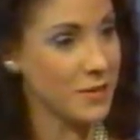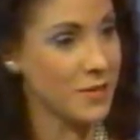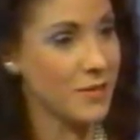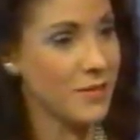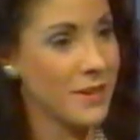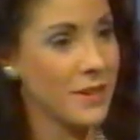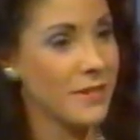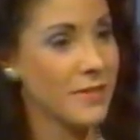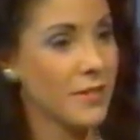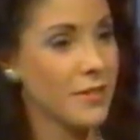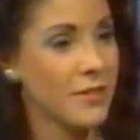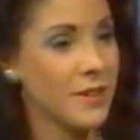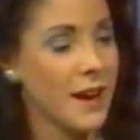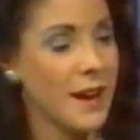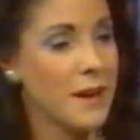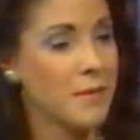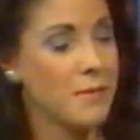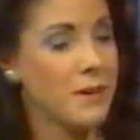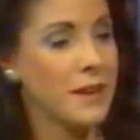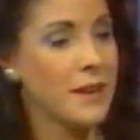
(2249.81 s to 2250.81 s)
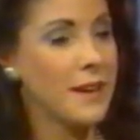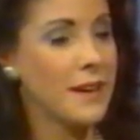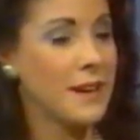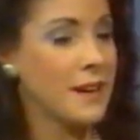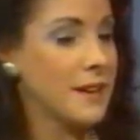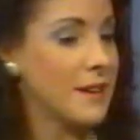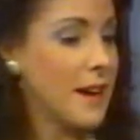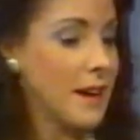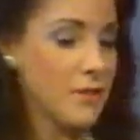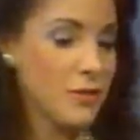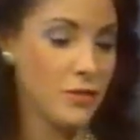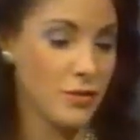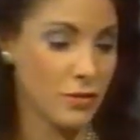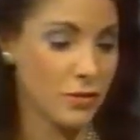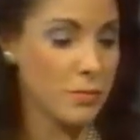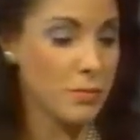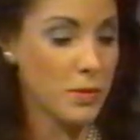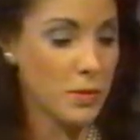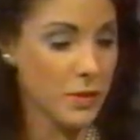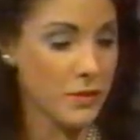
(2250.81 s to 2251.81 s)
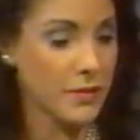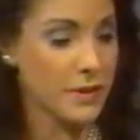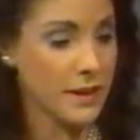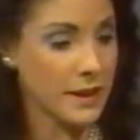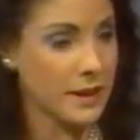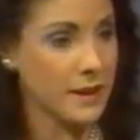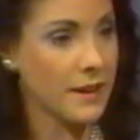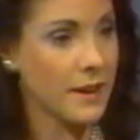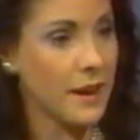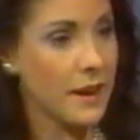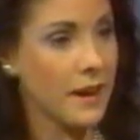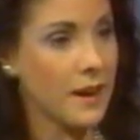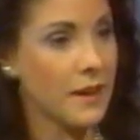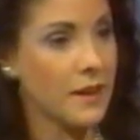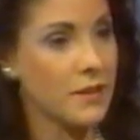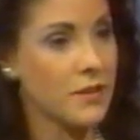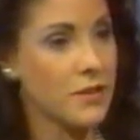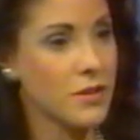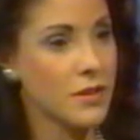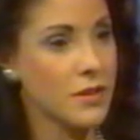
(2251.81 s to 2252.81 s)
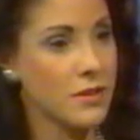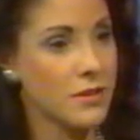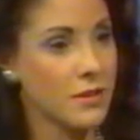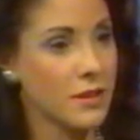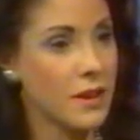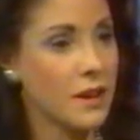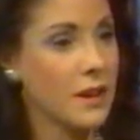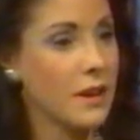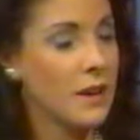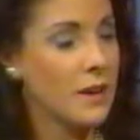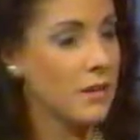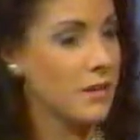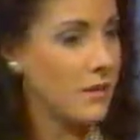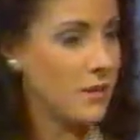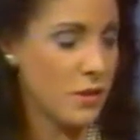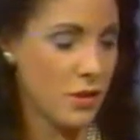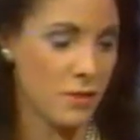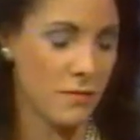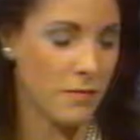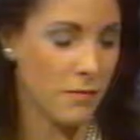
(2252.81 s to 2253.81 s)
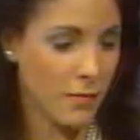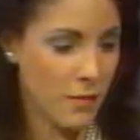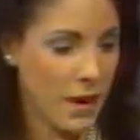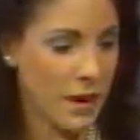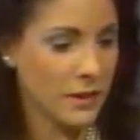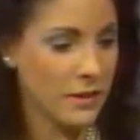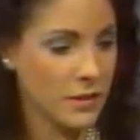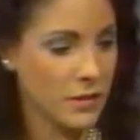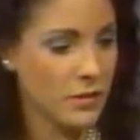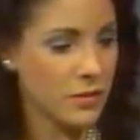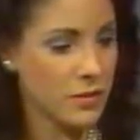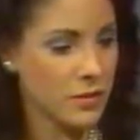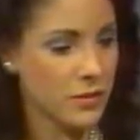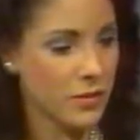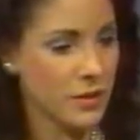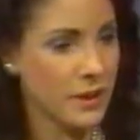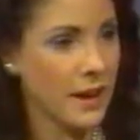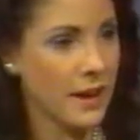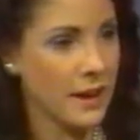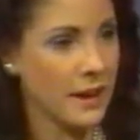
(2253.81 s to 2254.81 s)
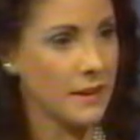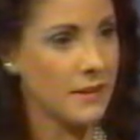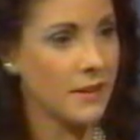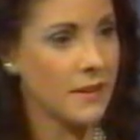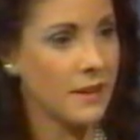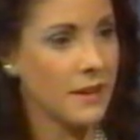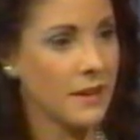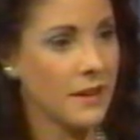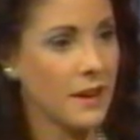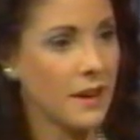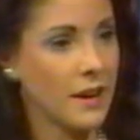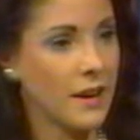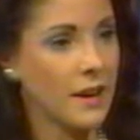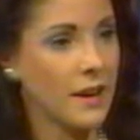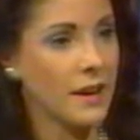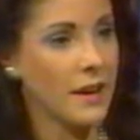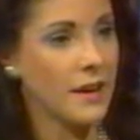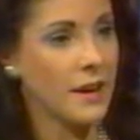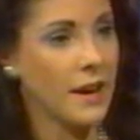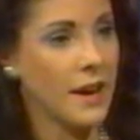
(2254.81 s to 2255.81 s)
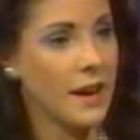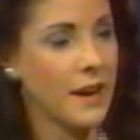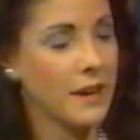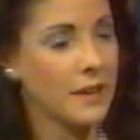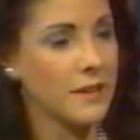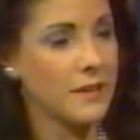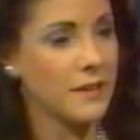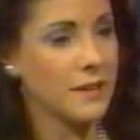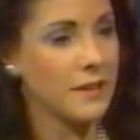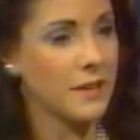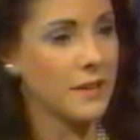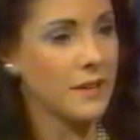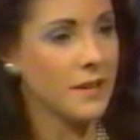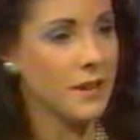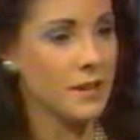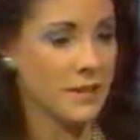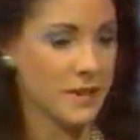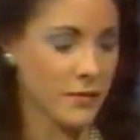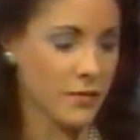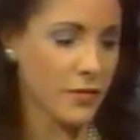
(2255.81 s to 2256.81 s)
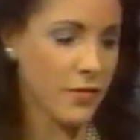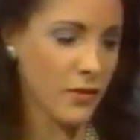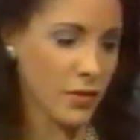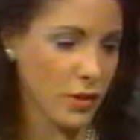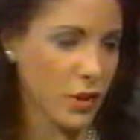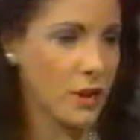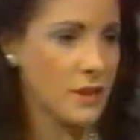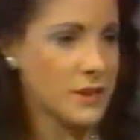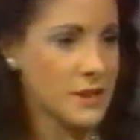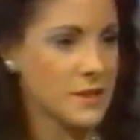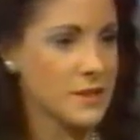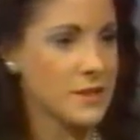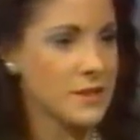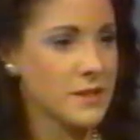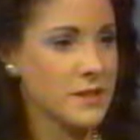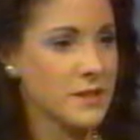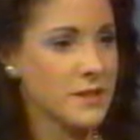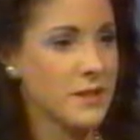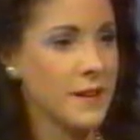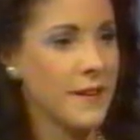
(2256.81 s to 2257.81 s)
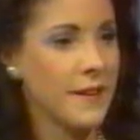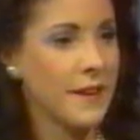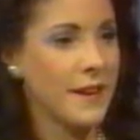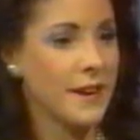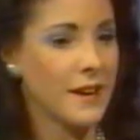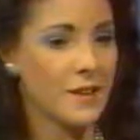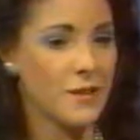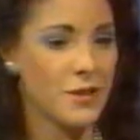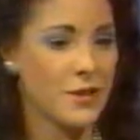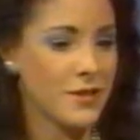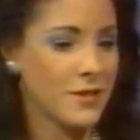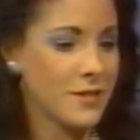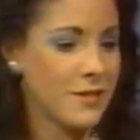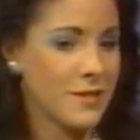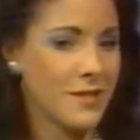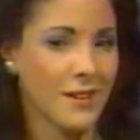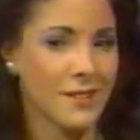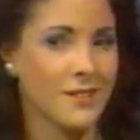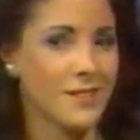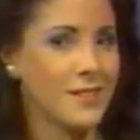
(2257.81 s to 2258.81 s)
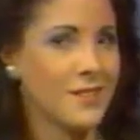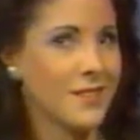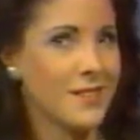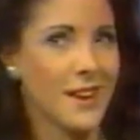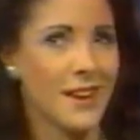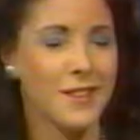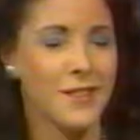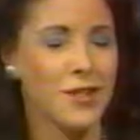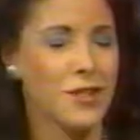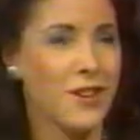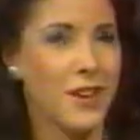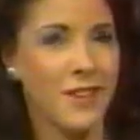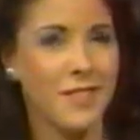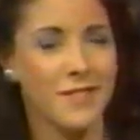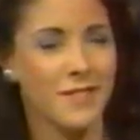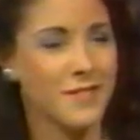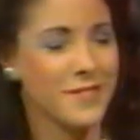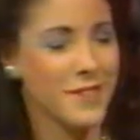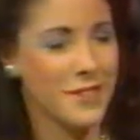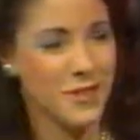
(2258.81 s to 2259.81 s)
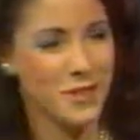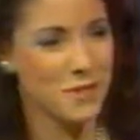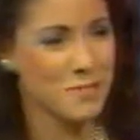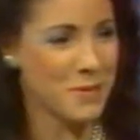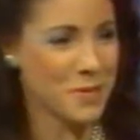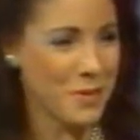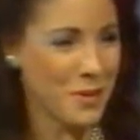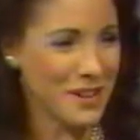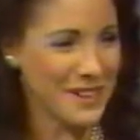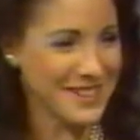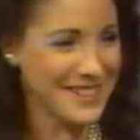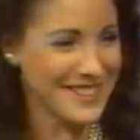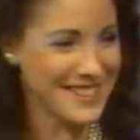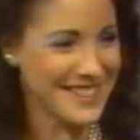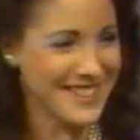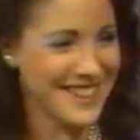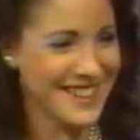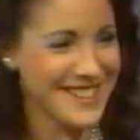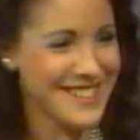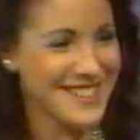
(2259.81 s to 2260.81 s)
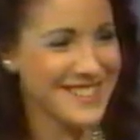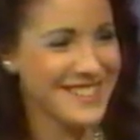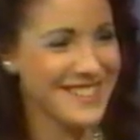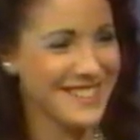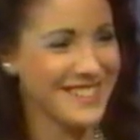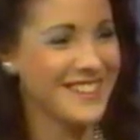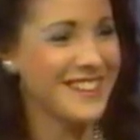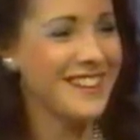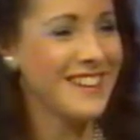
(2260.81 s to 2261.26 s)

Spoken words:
That was the very first time, and now she's doing beautifully. She rarely uses her cane. Except for long distances, and she's dusted that shelf that she's been wanting to dust.